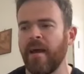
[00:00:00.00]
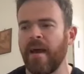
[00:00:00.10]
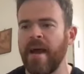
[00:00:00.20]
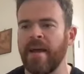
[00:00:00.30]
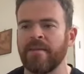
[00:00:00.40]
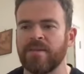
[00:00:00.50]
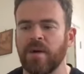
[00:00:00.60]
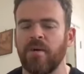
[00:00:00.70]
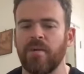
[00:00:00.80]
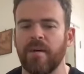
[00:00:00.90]
And
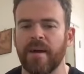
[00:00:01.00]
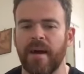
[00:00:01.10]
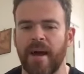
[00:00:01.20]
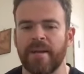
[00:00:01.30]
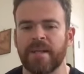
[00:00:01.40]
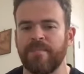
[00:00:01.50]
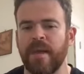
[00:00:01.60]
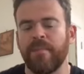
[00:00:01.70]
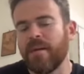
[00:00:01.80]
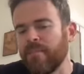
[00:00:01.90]
so it kind of just
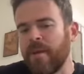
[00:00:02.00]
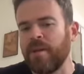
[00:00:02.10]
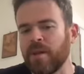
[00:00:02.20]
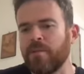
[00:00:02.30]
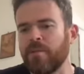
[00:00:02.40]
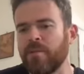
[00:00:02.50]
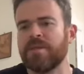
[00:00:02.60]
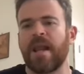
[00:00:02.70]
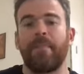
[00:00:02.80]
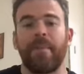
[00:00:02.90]
made me
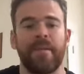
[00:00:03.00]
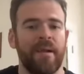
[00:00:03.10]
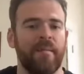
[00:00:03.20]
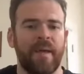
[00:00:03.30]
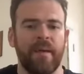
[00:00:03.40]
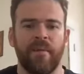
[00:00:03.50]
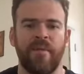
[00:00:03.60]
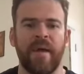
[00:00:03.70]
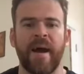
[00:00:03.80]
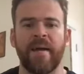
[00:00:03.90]
loosen up a little bit with
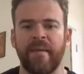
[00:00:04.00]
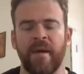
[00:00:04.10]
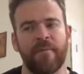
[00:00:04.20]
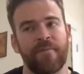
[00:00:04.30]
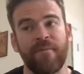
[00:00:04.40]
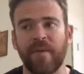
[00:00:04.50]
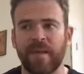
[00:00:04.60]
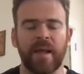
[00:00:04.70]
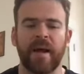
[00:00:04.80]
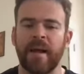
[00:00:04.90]
the idea of
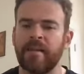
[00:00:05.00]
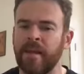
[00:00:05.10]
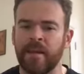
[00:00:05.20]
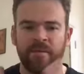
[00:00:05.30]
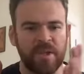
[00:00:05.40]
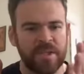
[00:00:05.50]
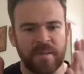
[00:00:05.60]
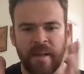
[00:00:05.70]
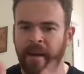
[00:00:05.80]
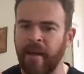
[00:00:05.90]
feeling like I needed to
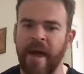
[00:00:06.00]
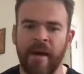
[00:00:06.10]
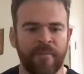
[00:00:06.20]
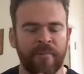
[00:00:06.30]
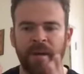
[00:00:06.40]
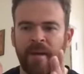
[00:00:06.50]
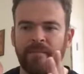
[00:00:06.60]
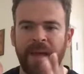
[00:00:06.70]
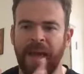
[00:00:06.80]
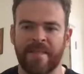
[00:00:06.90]
just nail
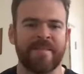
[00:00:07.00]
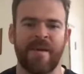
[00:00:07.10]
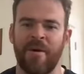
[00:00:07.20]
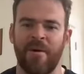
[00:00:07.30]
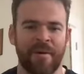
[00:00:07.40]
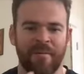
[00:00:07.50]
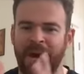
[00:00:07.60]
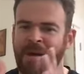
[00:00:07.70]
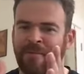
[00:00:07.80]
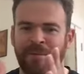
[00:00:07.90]
every eighth note of
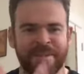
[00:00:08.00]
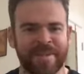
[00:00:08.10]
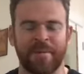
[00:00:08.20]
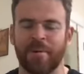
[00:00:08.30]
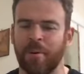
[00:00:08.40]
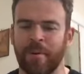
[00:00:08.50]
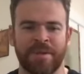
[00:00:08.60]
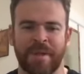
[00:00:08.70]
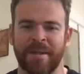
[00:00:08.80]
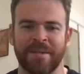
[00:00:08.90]
every single chord
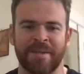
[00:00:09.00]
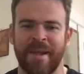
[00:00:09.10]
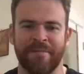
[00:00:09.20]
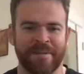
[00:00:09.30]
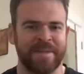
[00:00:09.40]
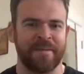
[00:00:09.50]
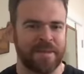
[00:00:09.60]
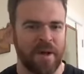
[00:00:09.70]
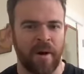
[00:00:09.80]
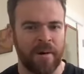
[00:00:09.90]
change in every
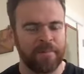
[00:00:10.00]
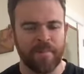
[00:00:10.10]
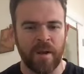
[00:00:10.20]
single song.